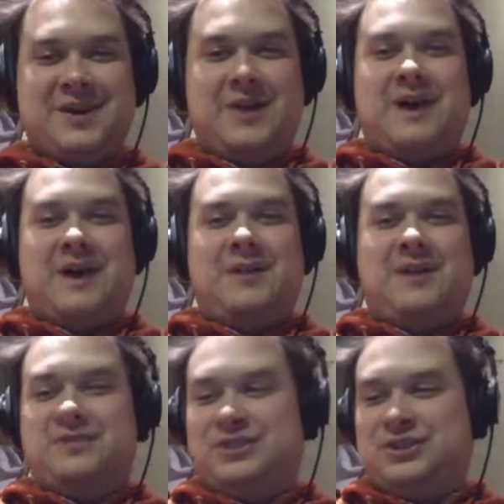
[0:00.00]
now we
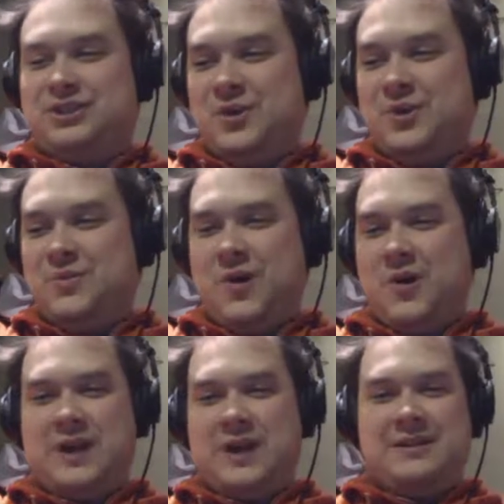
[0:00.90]
have 2 more
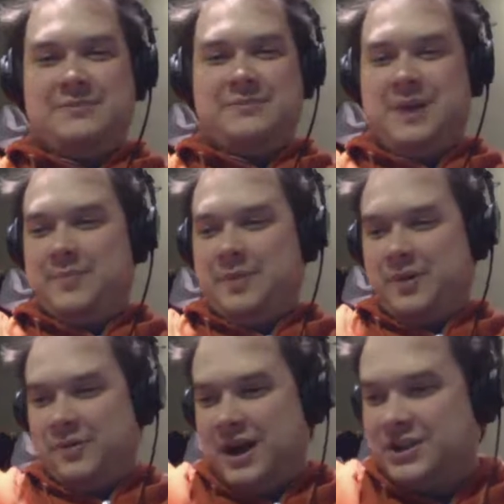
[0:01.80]
random people
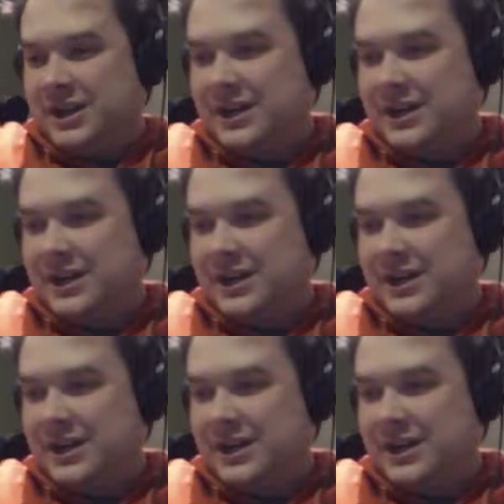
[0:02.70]
watching.